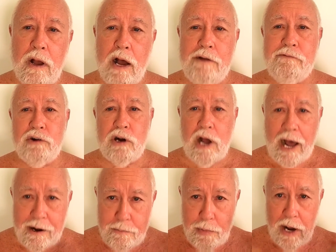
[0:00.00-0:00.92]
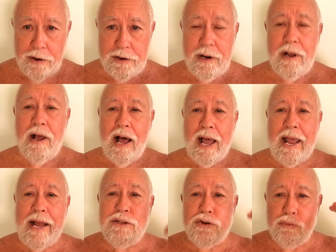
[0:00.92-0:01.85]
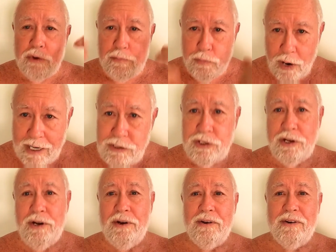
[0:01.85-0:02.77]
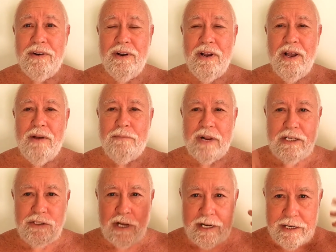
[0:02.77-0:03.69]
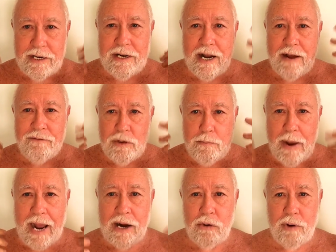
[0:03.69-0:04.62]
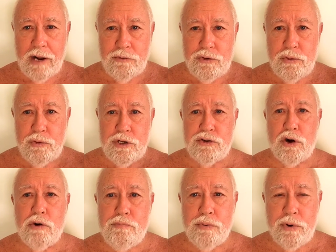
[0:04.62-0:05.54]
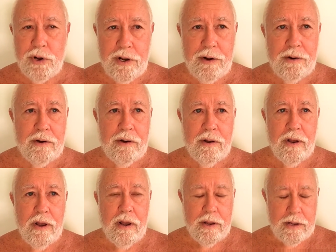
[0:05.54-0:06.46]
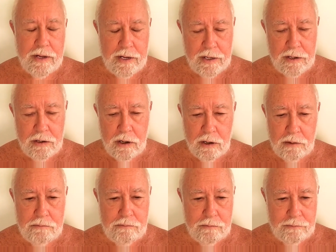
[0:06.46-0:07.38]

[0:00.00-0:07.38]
forgot about it. I had to repress it because I didn't have the background to interpret it in uh,